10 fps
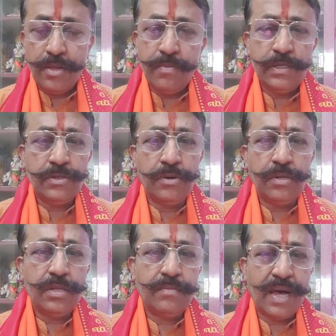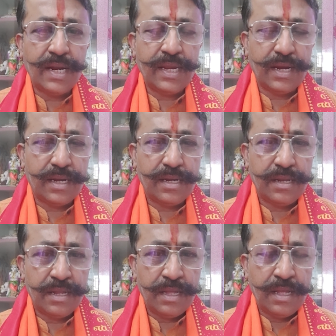You must go to the market
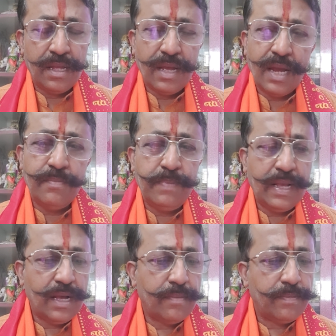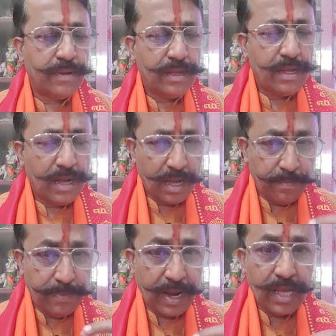and pick up a
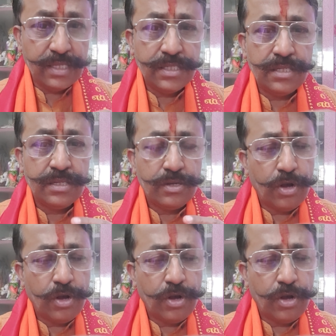brass,